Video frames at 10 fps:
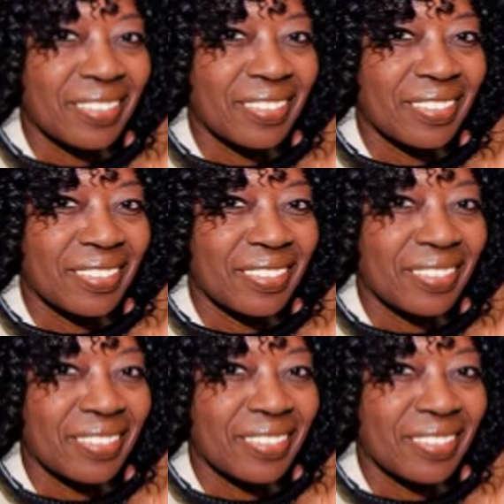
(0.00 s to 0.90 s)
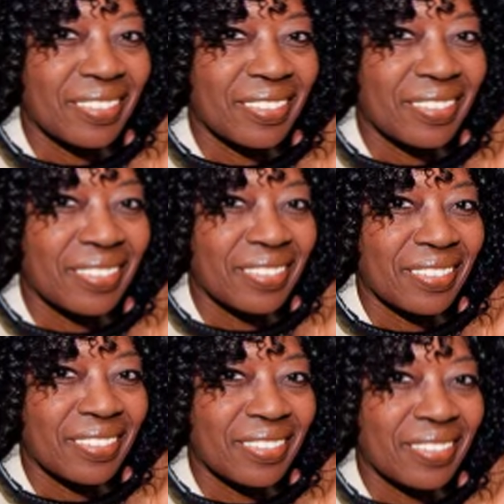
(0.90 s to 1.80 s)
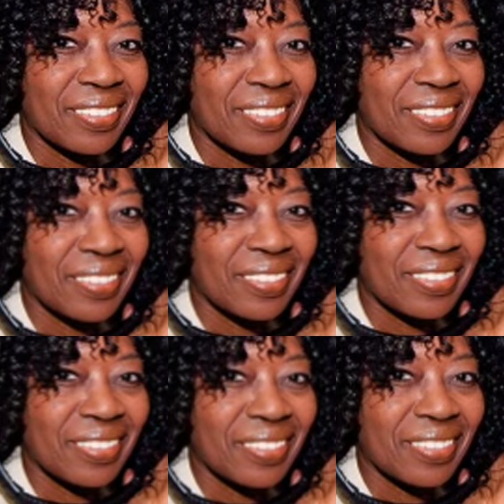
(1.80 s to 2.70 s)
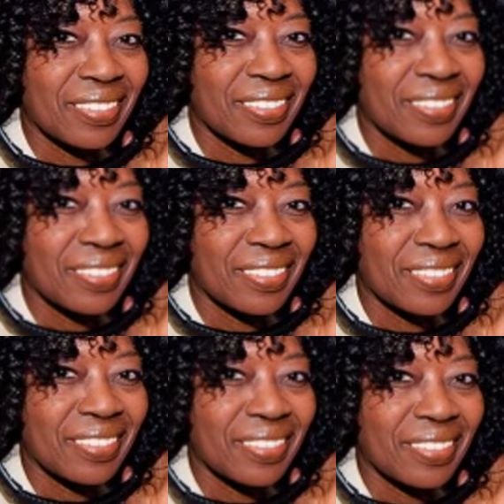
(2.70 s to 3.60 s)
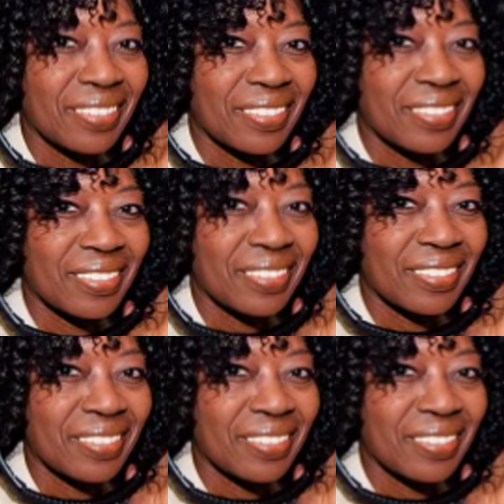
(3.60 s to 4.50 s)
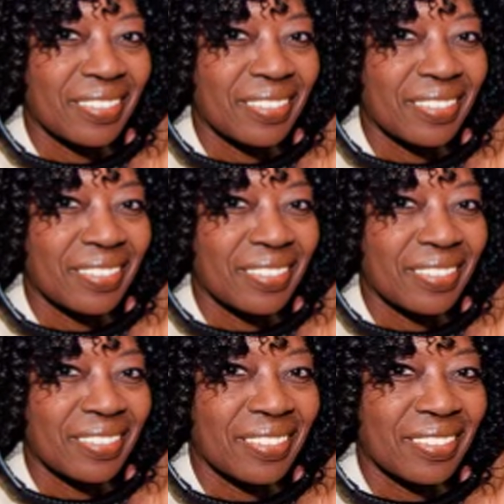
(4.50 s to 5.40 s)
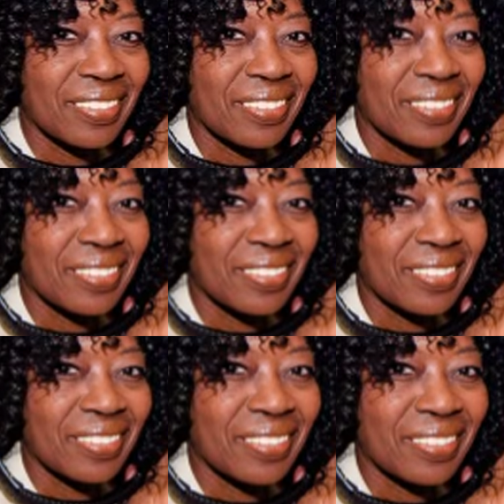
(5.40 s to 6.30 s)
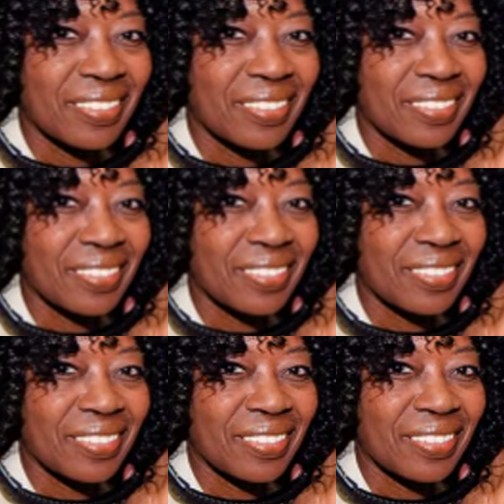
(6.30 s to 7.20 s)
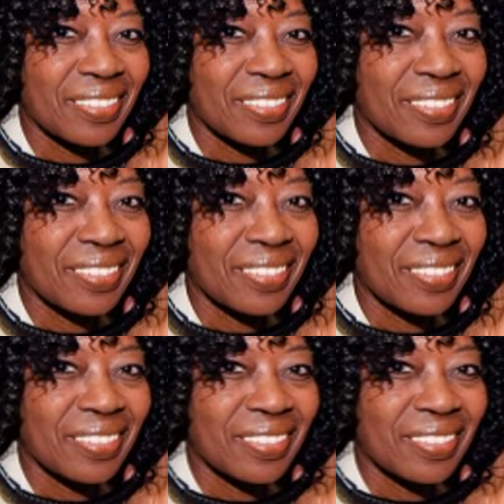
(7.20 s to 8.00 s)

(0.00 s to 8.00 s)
[no speech]